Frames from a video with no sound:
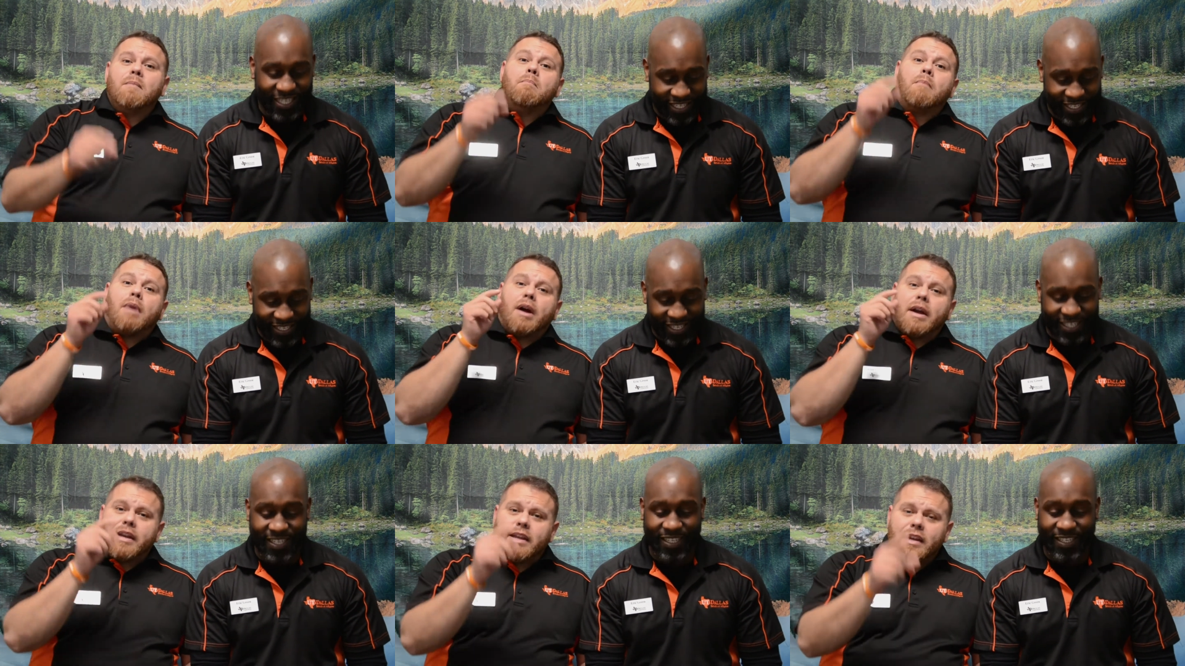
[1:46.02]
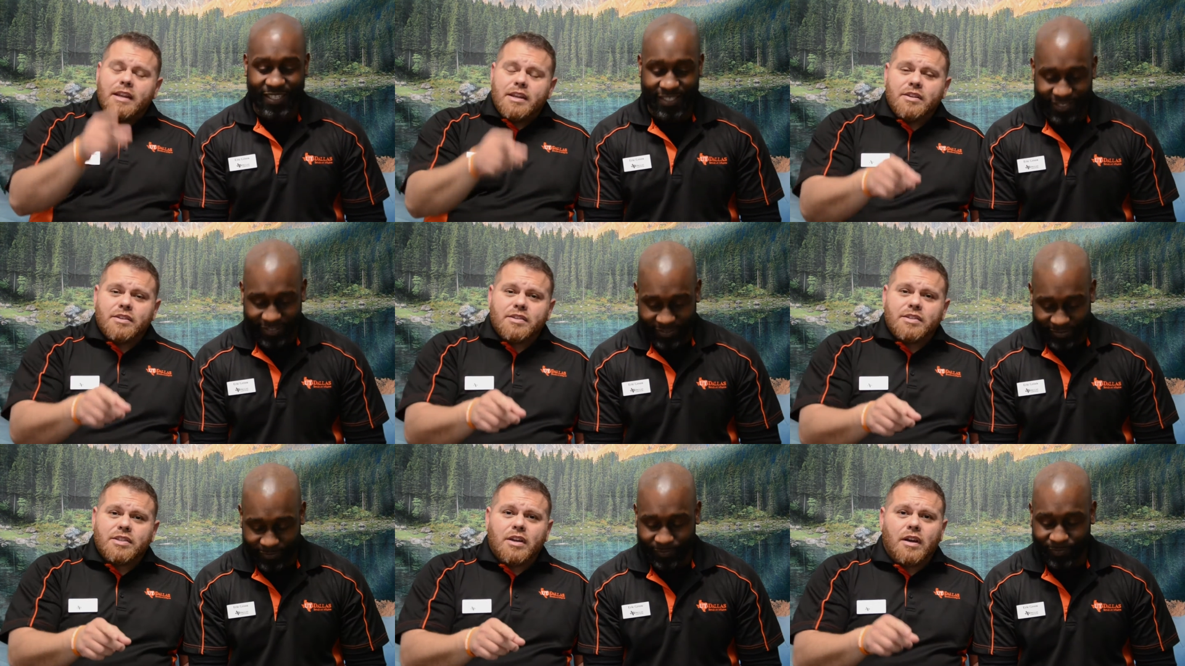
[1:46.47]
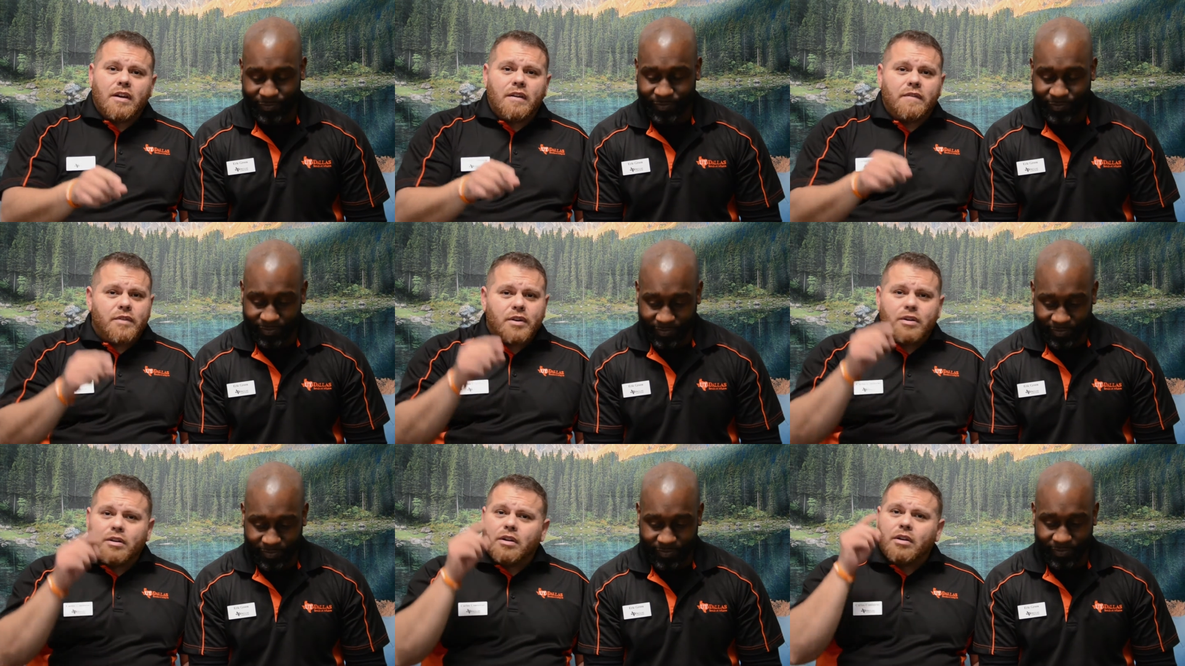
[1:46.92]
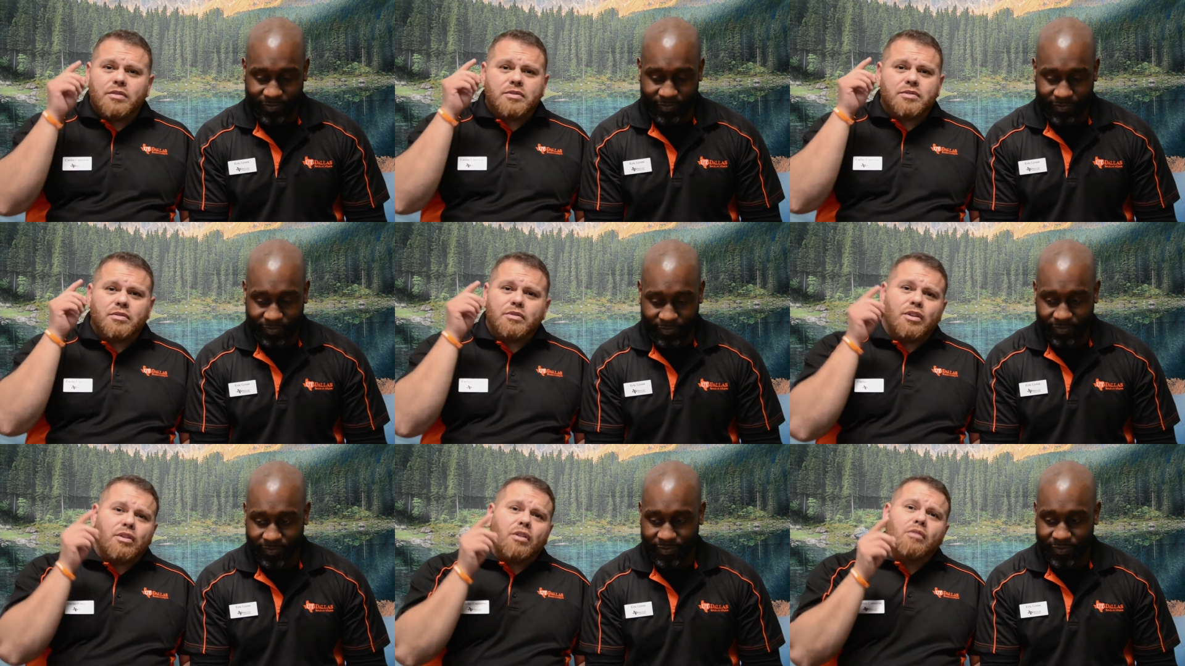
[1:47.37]
Speaker 1: marketing yourself. You're
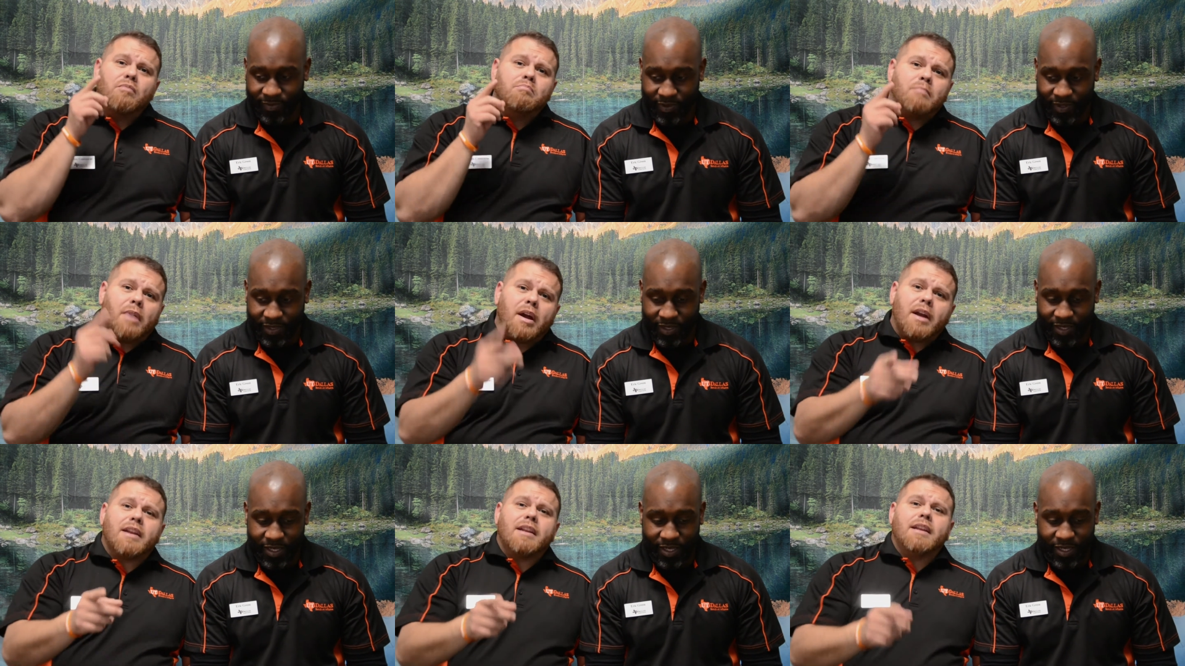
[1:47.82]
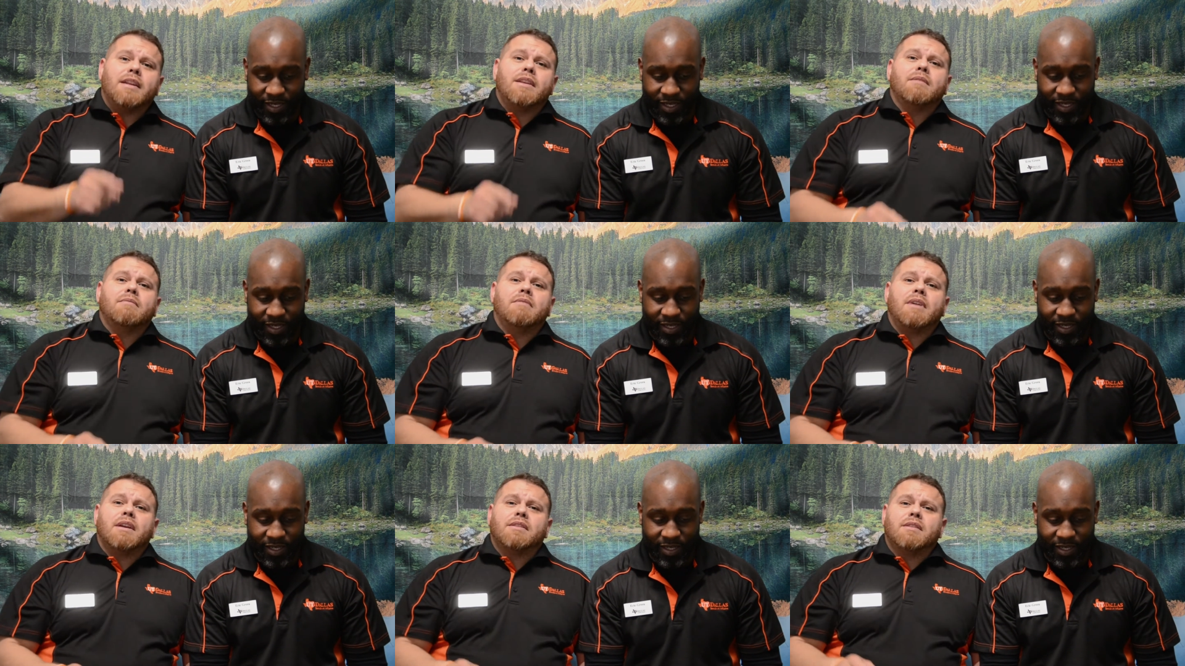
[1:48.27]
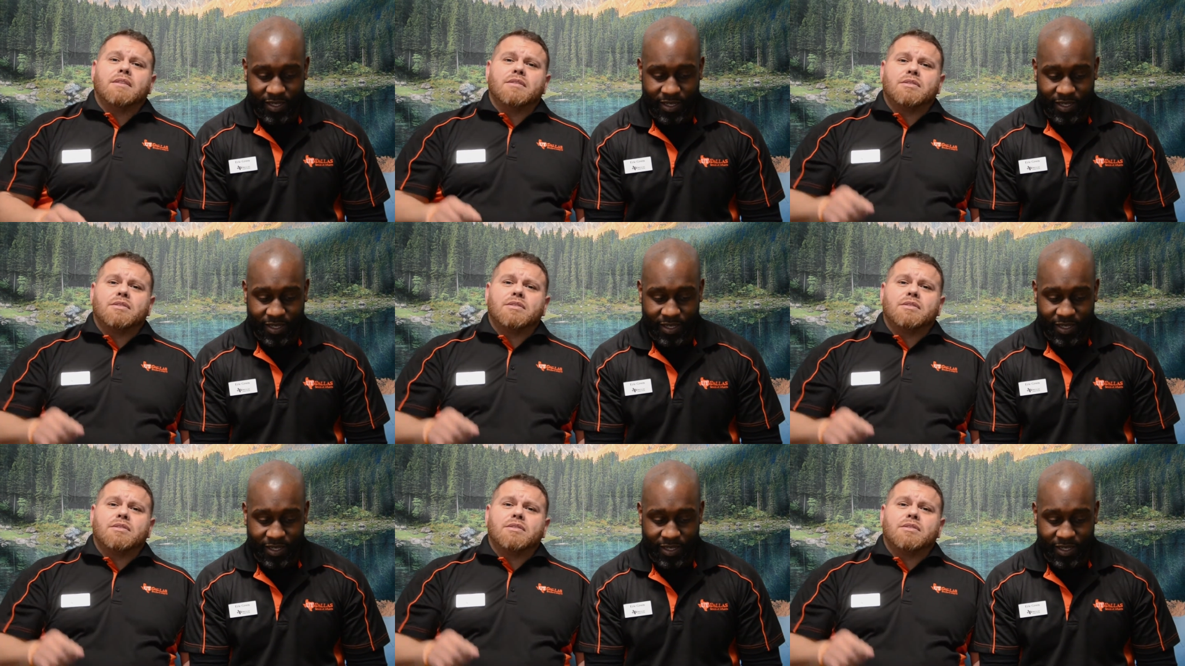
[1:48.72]
also your own marketing director.